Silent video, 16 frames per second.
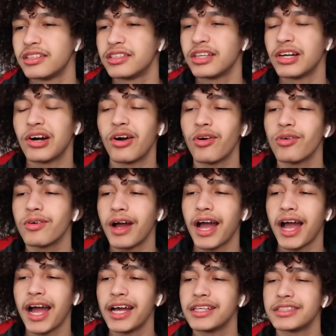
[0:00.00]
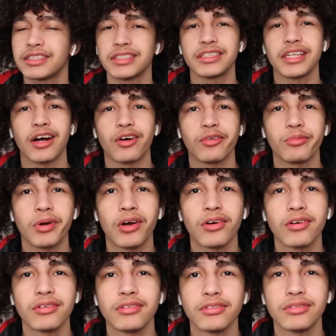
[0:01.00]
Yo, whole ass is out,
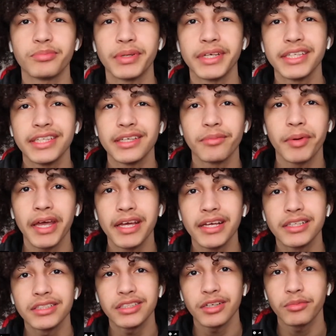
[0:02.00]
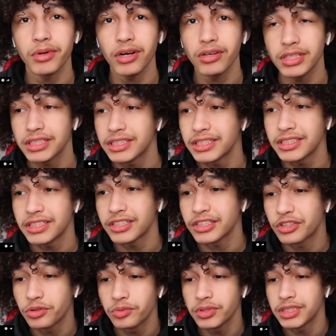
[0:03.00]
bro. Pick your pants up, bro. This isn't
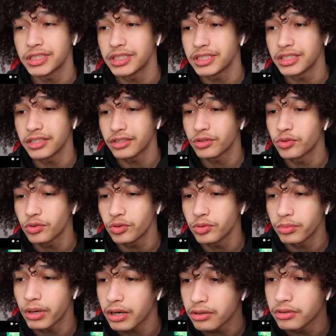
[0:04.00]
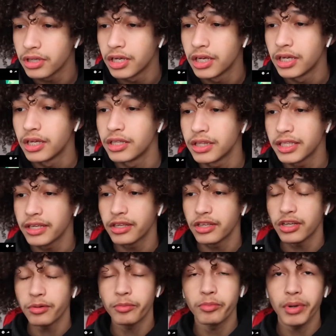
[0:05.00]
cute. This isn't cool, bro. Leave
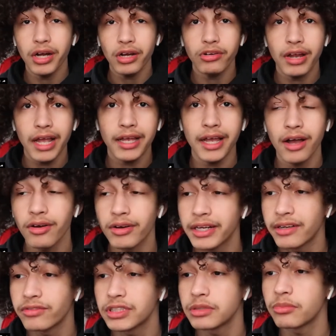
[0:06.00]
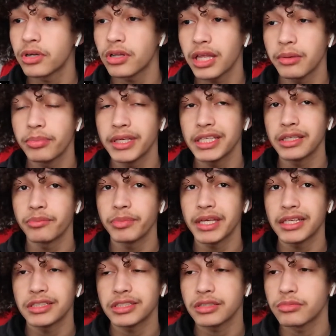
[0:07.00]
your butt crack out and everything, bro. Like, pick your
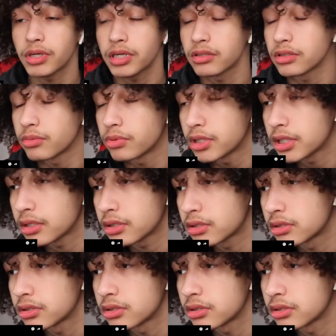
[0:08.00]
pants up, bro. Come on in.